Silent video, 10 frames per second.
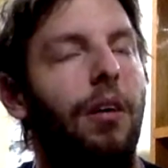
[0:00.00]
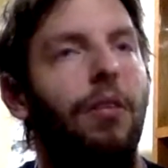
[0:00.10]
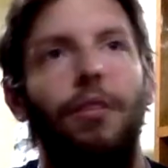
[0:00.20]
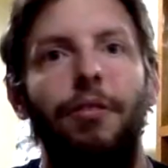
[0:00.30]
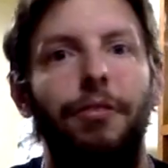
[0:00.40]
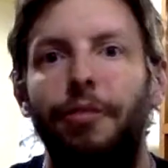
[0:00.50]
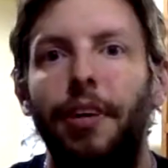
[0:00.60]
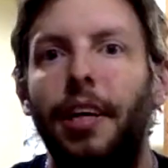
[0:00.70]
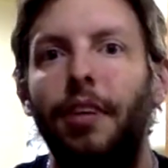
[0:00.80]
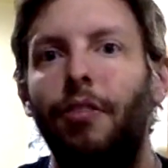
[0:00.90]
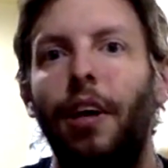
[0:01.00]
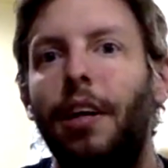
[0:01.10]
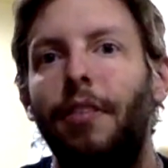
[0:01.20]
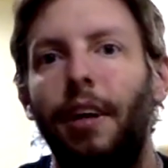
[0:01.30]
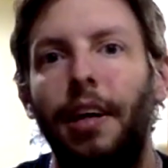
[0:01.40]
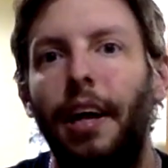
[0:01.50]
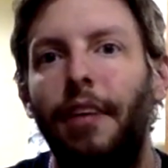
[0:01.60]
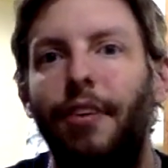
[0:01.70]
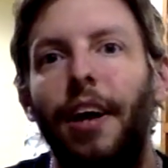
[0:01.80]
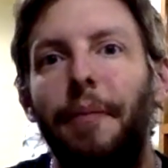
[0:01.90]
who the frig is ready to run a
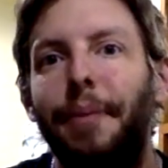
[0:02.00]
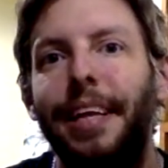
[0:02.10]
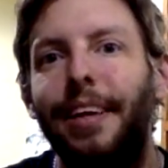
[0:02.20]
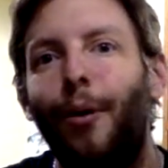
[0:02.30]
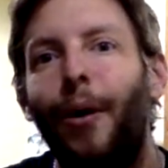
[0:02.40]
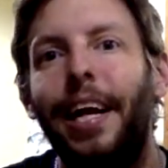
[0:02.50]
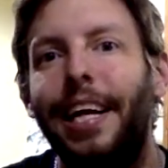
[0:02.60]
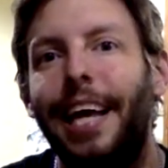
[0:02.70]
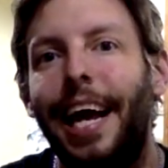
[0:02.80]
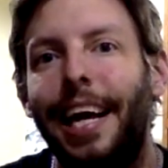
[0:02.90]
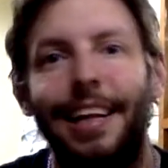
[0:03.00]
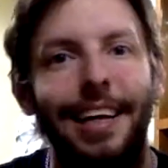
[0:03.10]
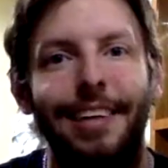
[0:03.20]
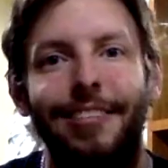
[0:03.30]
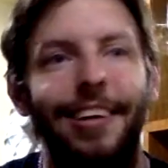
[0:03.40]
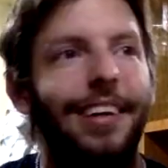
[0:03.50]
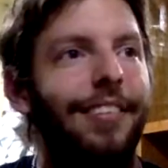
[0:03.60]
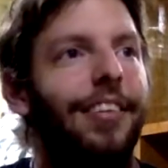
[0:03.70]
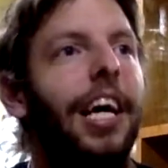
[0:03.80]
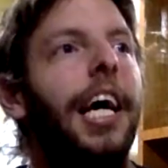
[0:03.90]
country and be the queen and king? Like,
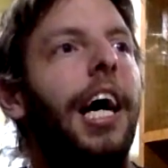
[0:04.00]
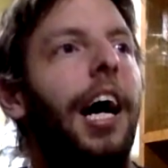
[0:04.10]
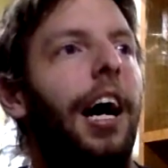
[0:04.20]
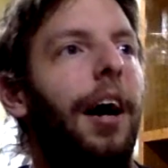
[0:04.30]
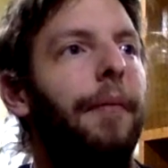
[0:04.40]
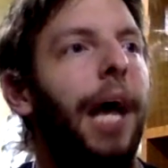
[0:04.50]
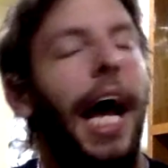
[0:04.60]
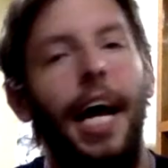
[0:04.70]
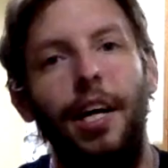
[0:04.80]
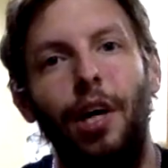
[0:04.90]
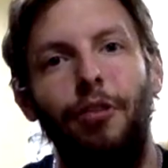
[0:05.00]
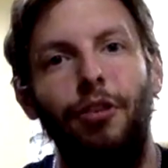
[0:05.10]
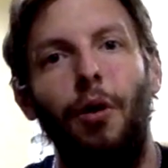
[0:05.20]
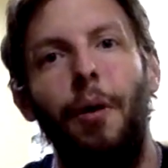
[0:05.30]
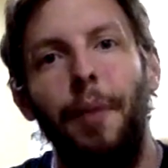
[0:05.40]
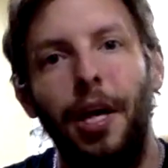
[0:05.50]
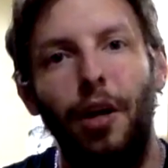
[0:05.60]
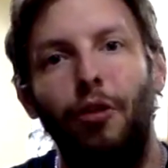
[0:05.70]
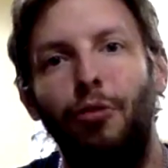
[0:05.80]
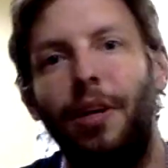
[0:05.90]
geez. And also,
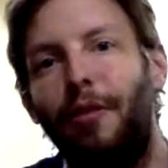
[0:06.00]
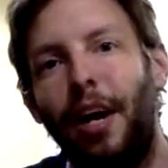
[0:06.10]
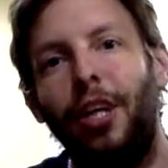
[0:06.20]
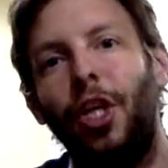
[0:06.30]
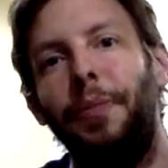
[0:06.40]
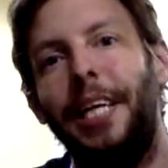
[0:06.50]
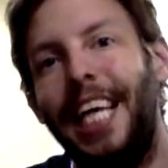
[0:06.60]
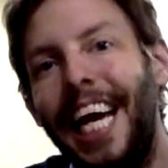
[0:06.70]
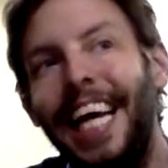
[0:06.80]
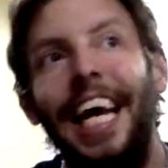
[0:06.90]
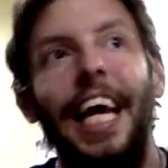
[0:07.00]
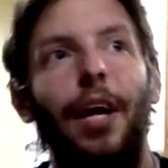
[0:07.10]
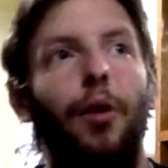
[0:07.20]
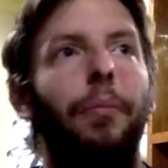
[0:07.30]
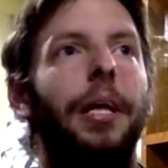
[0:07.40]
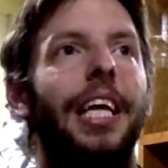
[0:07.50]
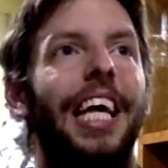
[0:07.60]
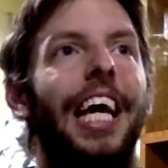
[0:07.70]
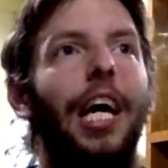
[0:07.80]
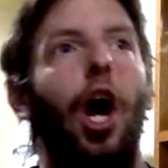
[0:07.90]
Meliodas would never actually be king. He would be the
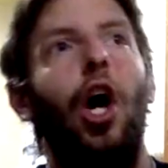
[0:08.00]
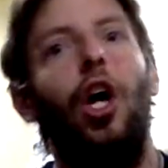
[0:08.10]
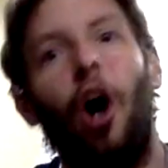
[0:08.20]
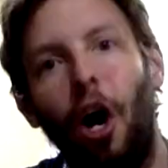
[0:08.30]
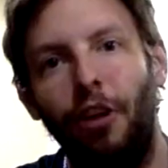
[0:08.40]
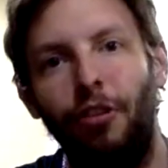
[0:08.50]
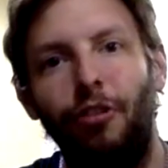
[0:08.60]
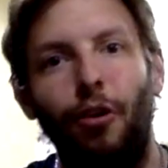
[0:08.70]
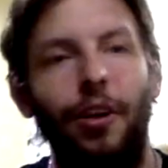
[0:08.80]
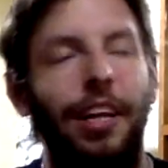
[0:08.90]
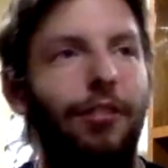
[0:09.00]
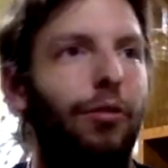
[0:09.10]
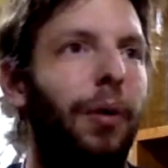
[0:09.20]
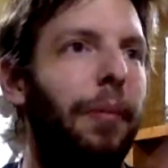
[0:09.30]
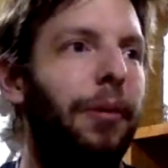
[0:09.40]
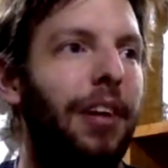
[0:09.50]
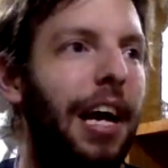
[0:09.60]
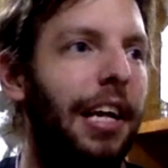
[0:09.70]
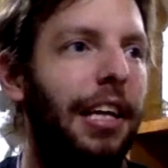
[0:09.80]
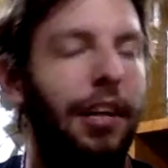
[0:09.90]
king consort. That's the way
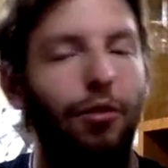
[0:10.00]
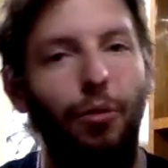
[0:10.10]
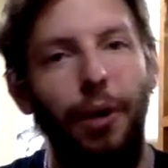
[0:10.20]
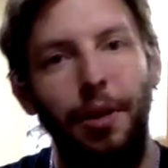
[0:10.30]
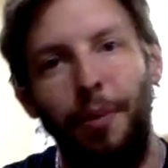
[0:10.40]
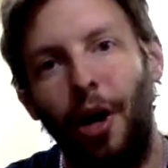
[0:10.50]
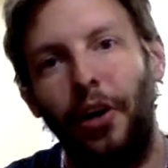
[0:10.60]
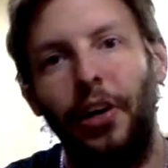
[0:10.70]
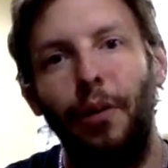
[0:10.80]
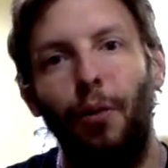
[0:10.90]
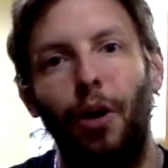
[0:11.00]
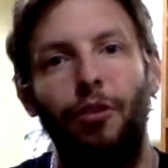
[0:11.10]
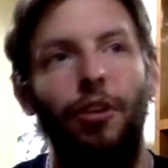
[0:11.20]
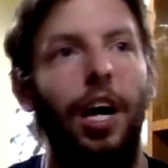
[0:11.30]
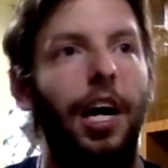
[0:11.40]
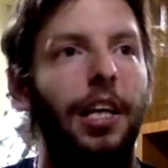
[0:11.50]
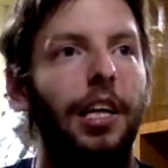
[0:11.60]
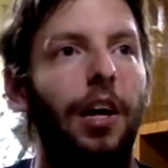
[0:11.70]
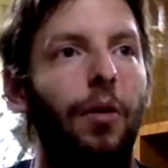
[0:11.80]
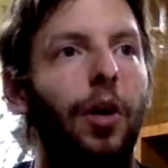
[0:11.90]
Britannia, that's the way the monarchy works.
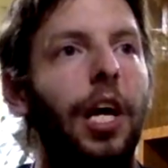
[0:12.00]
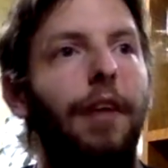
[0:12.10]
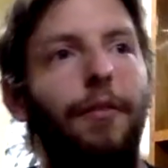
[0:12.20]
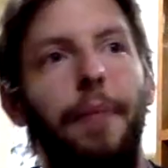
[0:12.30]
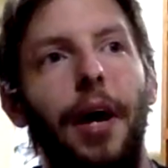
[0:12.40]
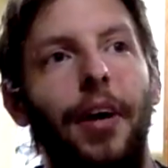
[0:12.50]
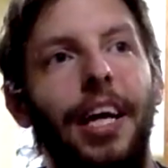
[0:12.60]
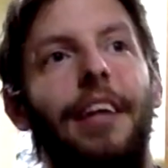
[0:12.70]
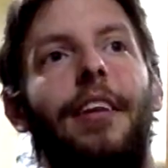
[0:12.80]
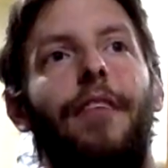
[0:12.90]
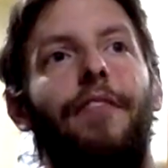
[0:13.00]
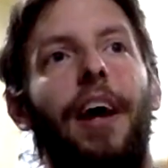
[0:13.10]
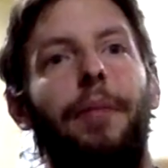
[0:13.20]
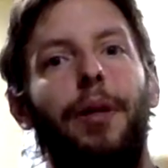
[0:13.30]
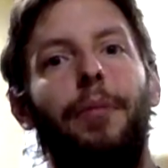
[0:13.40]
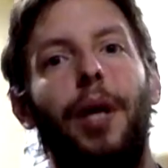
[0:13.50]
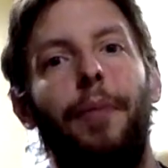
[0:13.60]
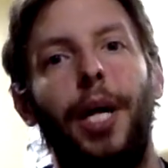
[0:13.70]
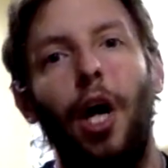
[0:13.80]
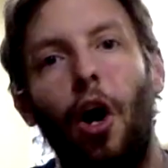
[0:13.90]
You know, if you marry into the family, you
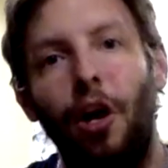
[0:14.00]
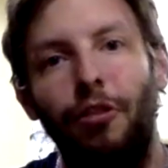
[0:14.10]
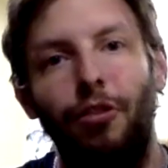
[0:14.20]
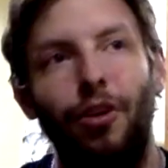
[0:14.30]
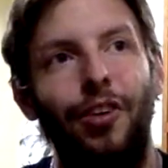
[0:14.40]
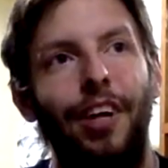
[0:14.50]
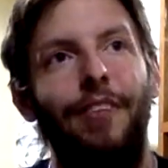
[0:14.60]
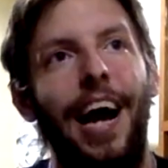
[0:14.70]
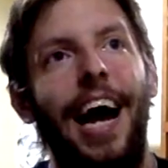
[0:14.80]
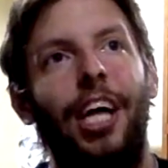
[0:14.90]
become a consort. You're never